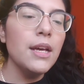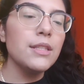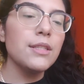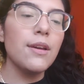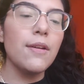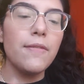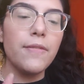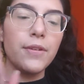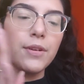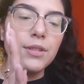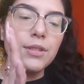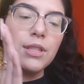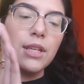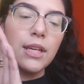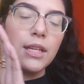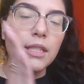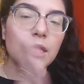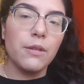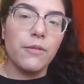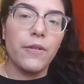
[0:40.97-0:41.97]
So first
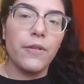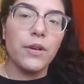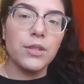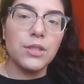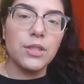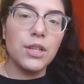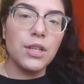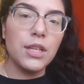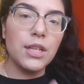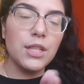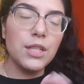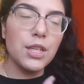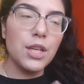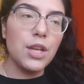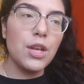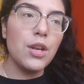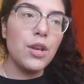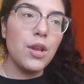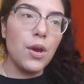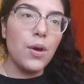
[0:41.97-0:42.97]
thing is first, you need
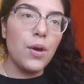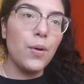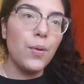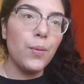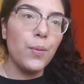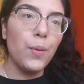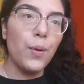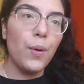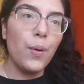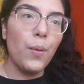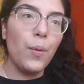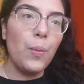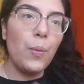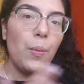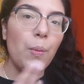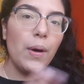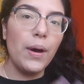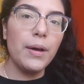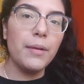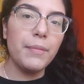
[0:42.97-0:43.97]
to know
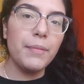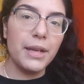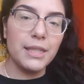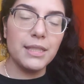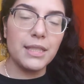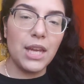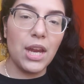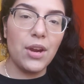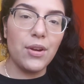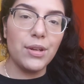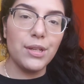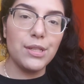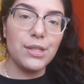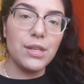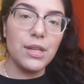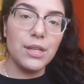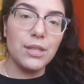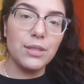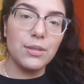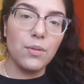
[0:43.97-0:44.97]
what mascara
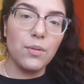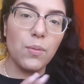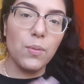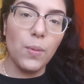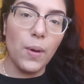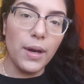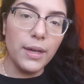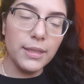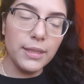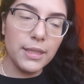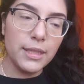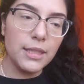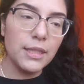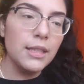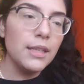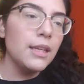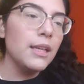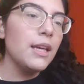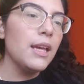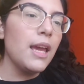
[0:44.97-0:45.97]
does what